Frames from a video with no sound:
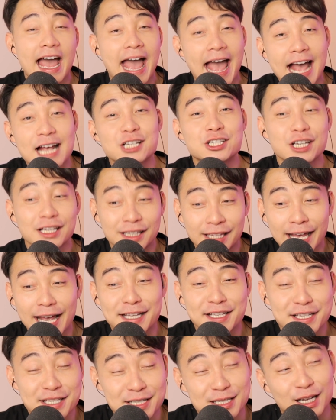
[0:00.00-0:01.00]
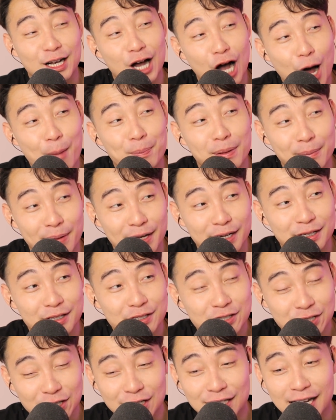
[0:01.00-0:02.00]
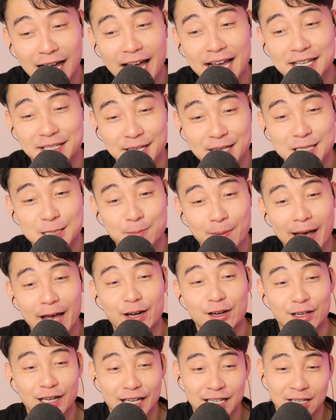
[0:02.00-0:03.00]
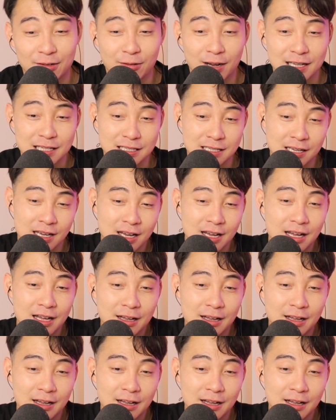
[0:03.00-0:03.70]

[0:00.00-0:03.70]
And she takes this as a compliment. She likes this spider lady wants.